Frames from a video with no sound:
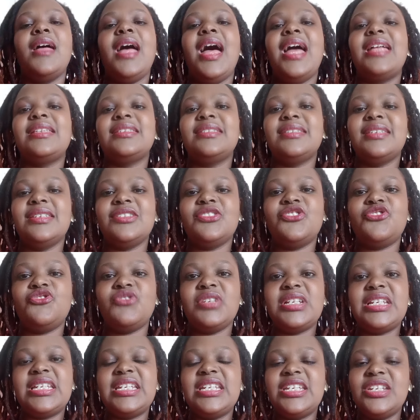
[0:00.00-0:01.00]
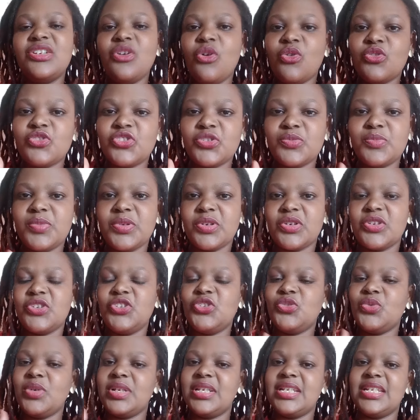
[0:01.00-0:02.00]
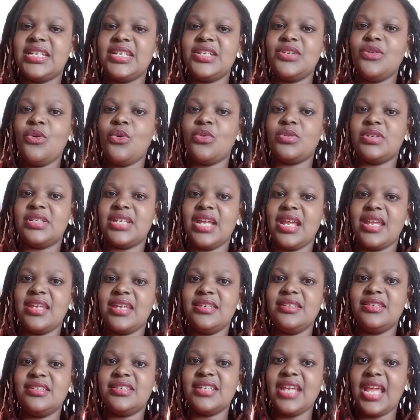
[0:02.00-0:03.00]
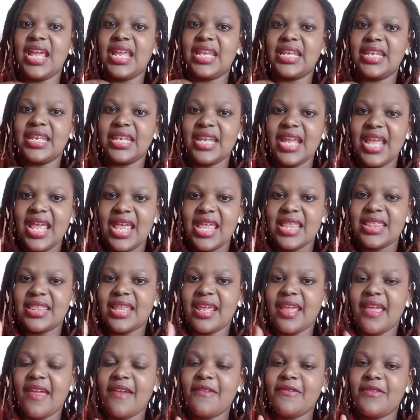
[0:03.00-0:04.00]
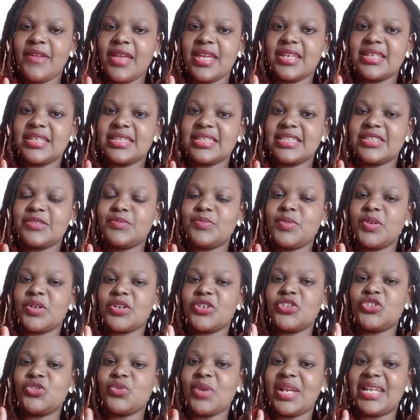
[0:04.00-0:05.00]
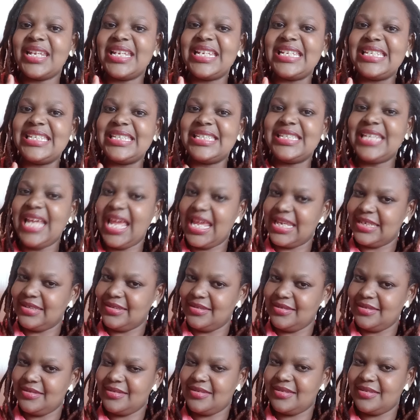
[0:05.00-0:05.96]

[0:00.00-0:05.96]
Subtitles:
ancestrally or spiritually ordained, and they have a spiritual intent,